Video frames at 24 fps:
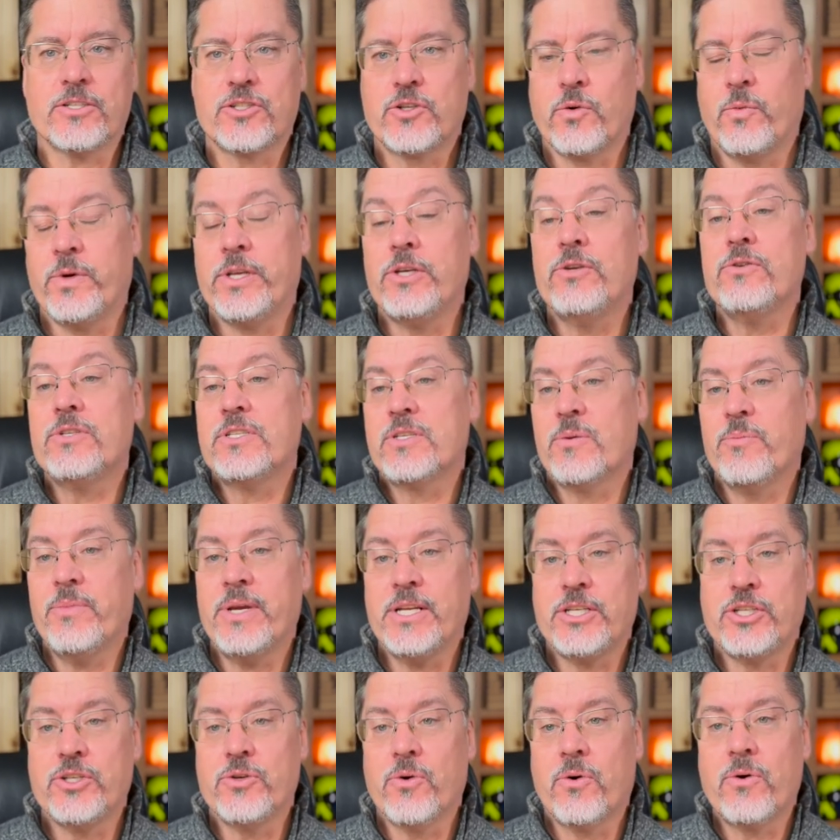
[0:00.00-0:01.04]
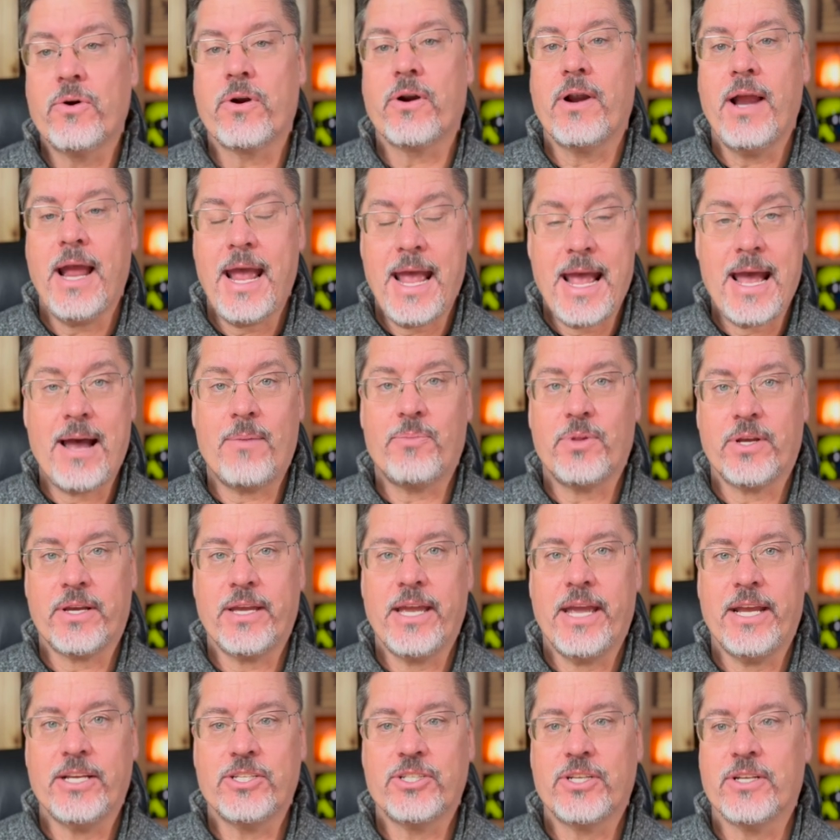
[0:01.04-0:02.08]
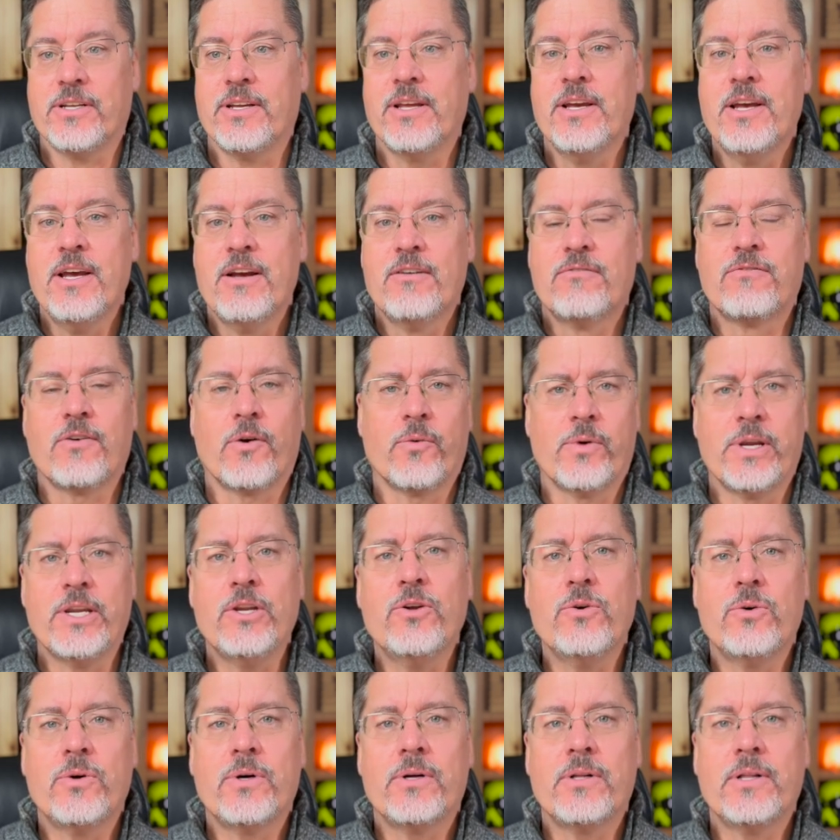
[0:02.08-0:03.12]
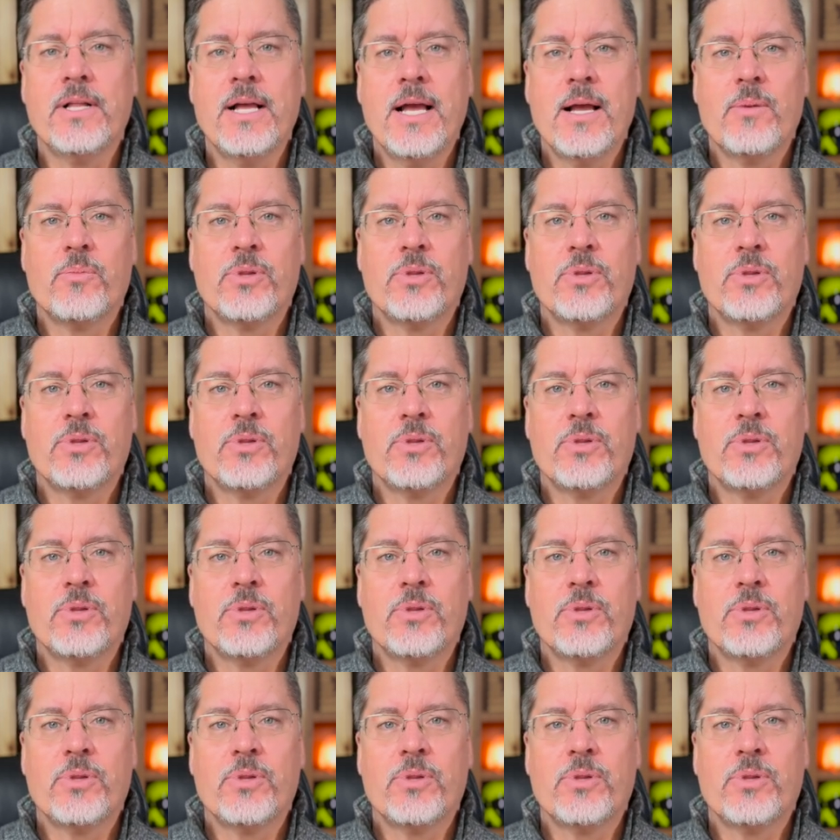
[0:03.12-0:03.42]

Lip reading: So when you submit your application for renewal,